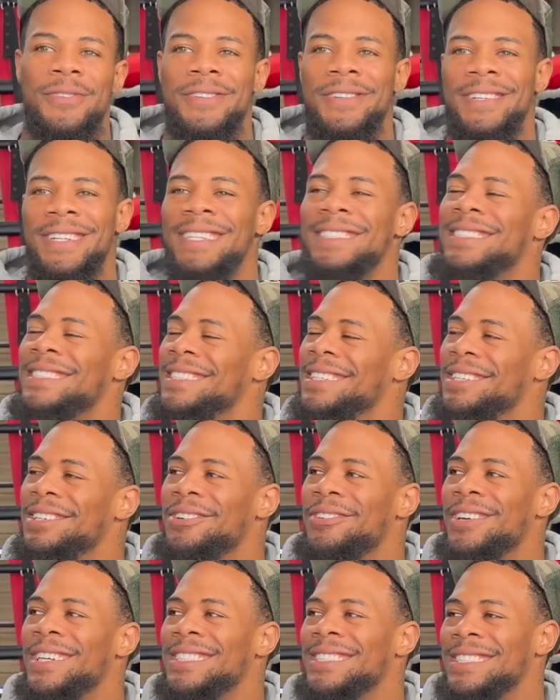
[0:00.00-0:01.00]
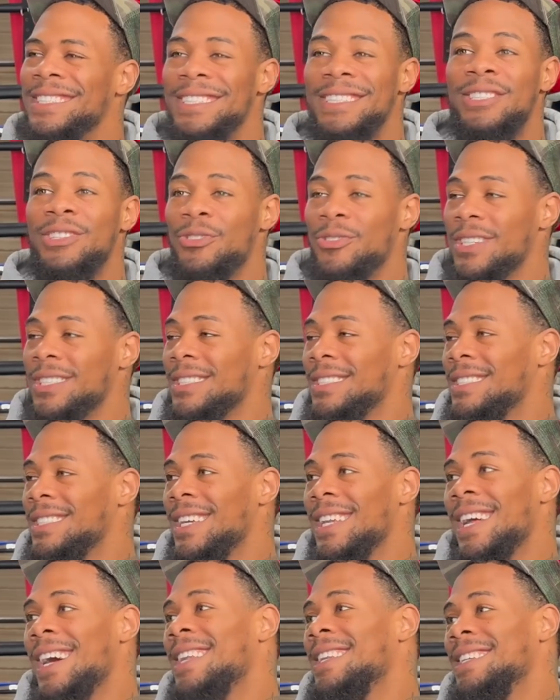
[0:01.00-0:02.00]
that's a good question. There's questions
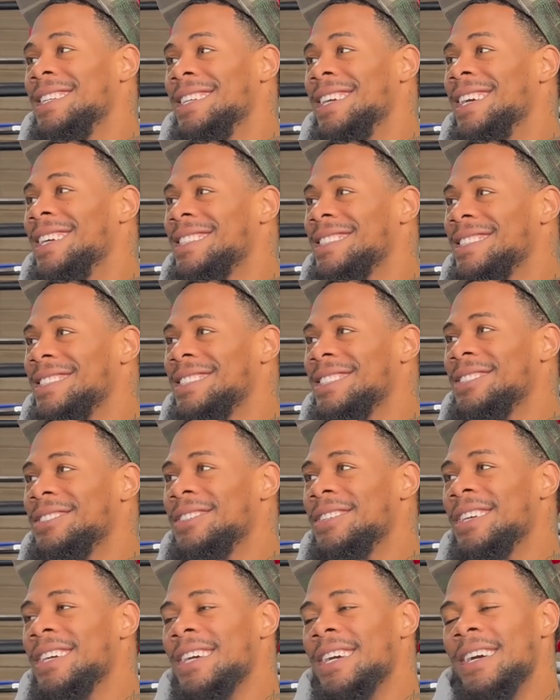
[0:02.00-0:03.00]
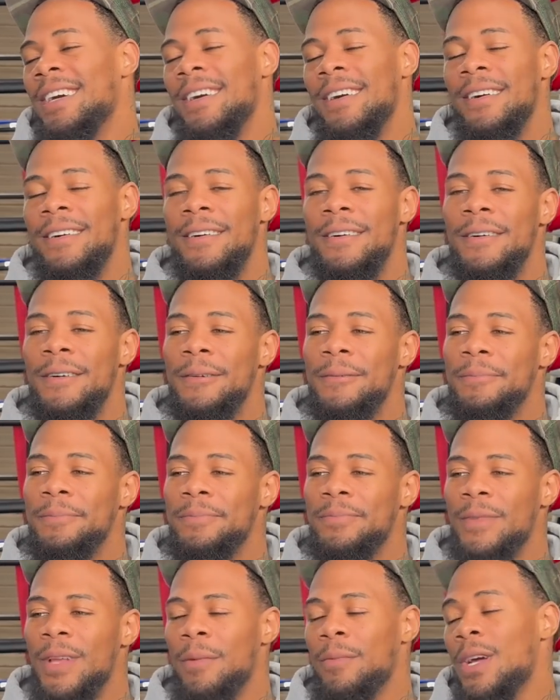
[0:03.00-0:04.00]
that I need answered too. I'm
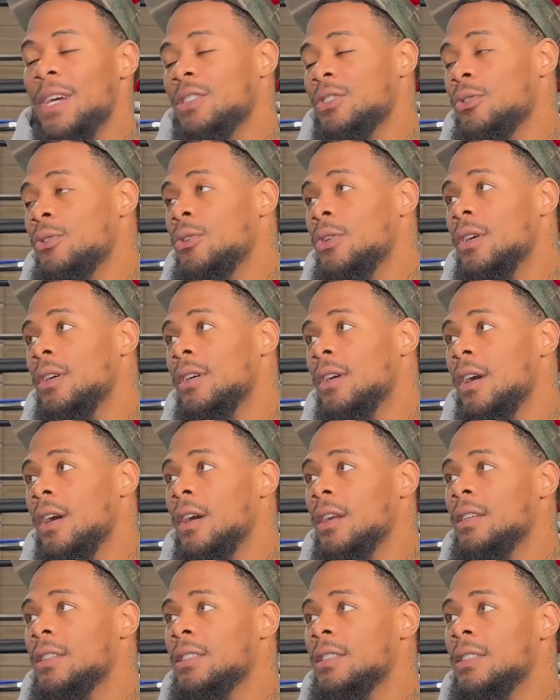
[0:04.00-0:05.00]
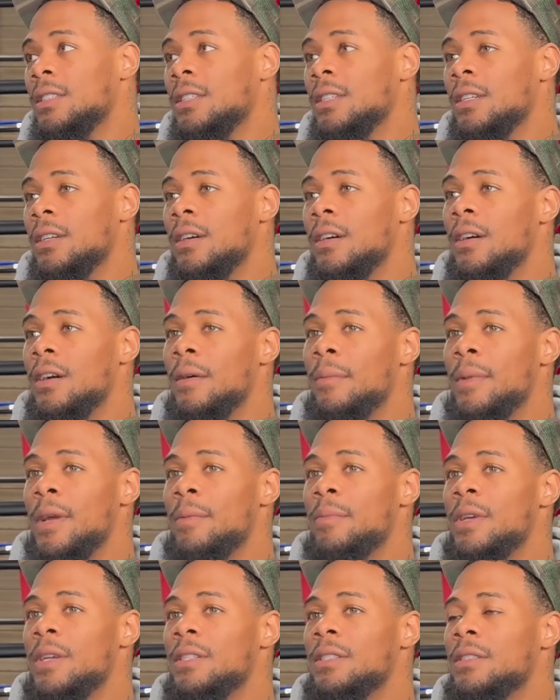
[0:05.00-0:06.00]
not sure, honestly.
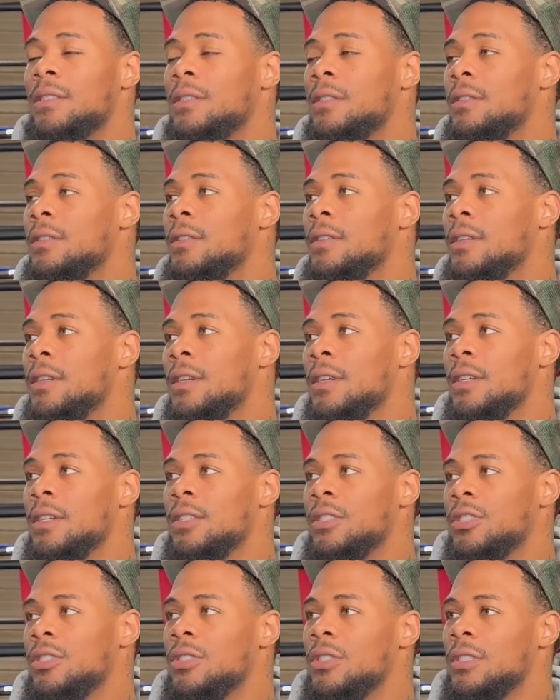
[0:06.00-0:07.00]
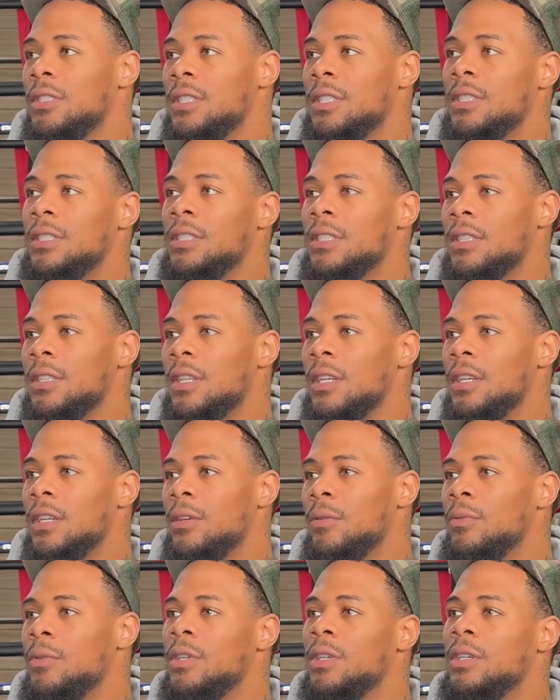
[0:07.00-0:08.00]
Maybe it's a strategic
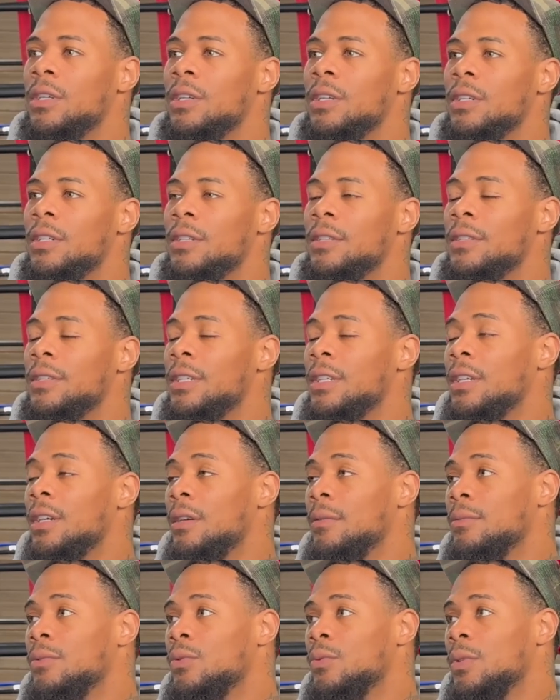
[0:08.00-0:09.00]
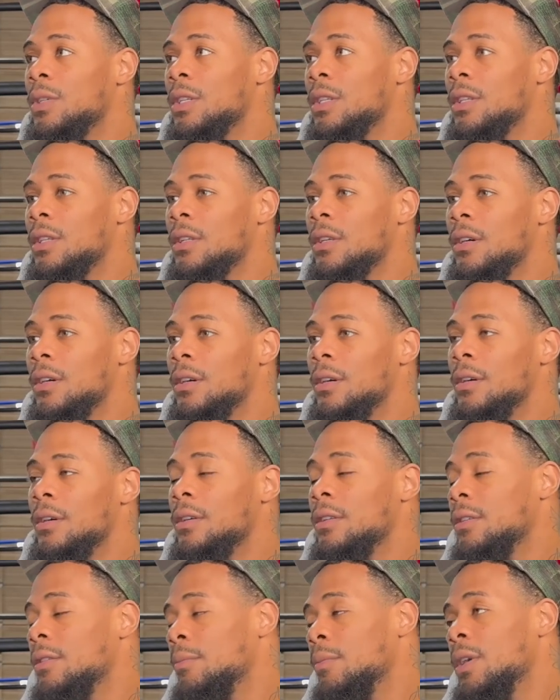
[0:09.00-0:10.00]
thing where it comes with
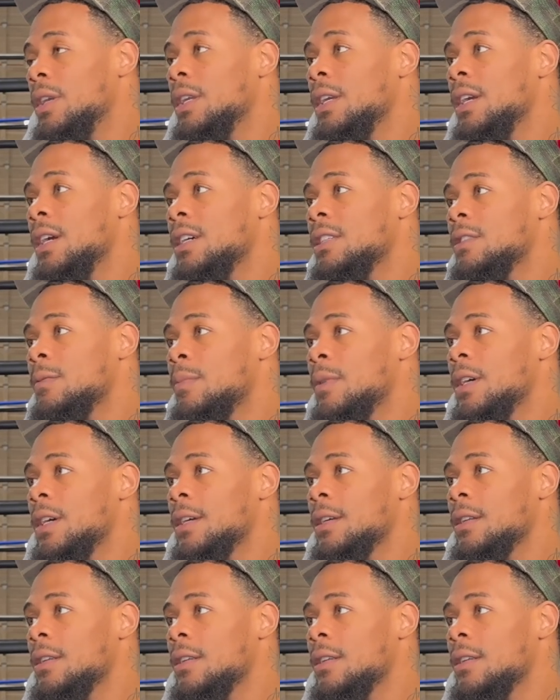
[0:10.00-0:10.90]
the money aspect,